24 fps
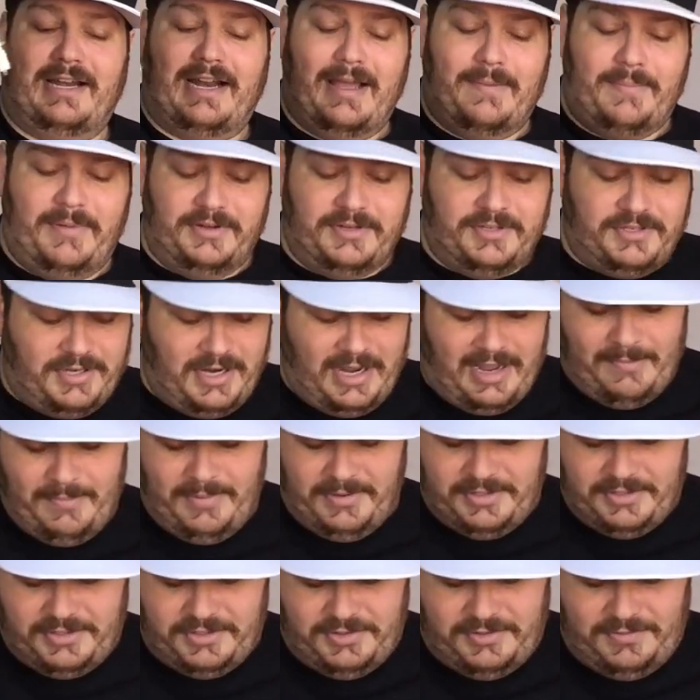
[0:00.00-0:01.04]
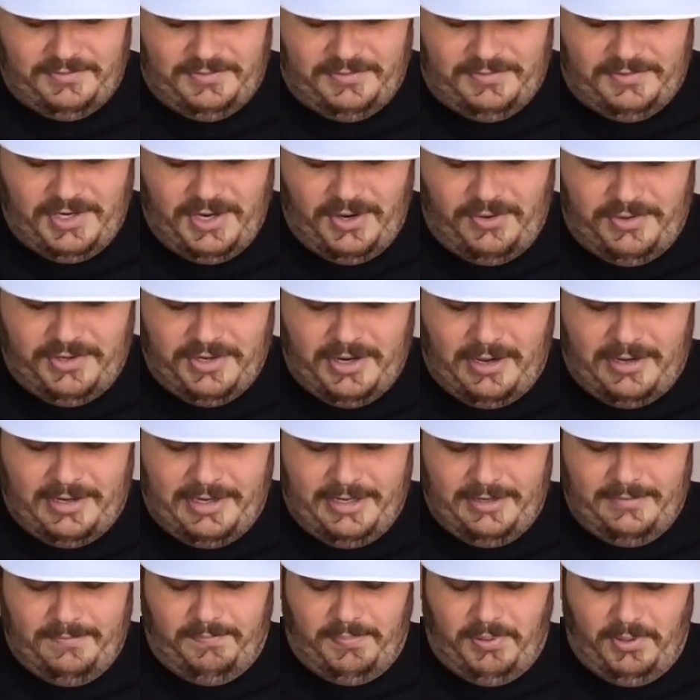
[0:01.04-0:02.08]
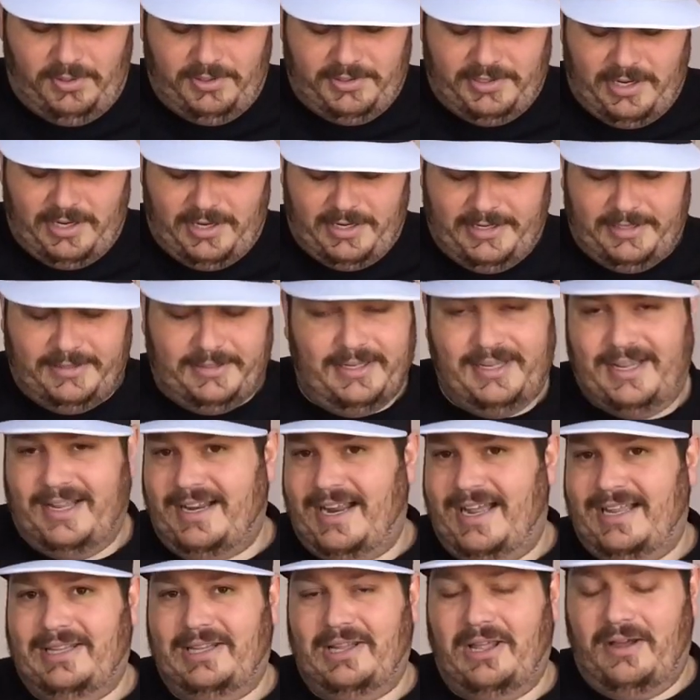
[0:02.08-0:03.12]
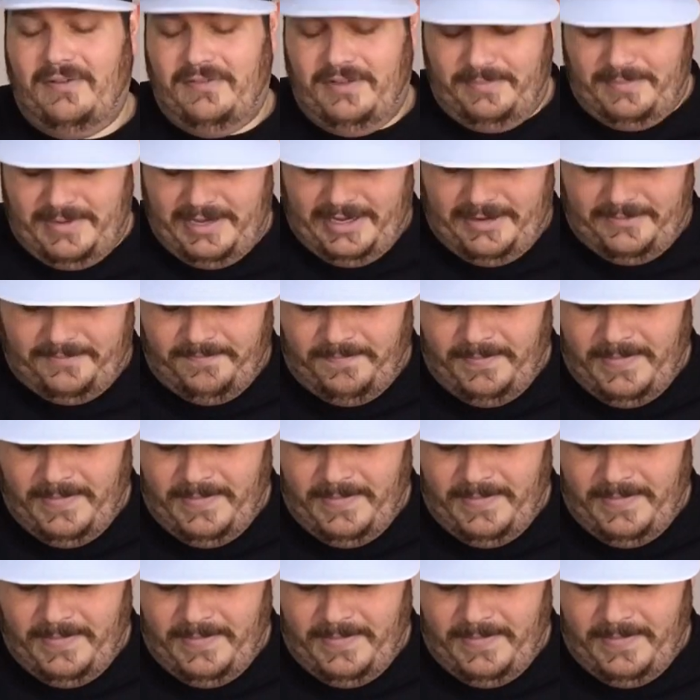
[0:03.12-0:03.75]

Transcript: I've been I've been tooting on it and pulling on it. I love it, man.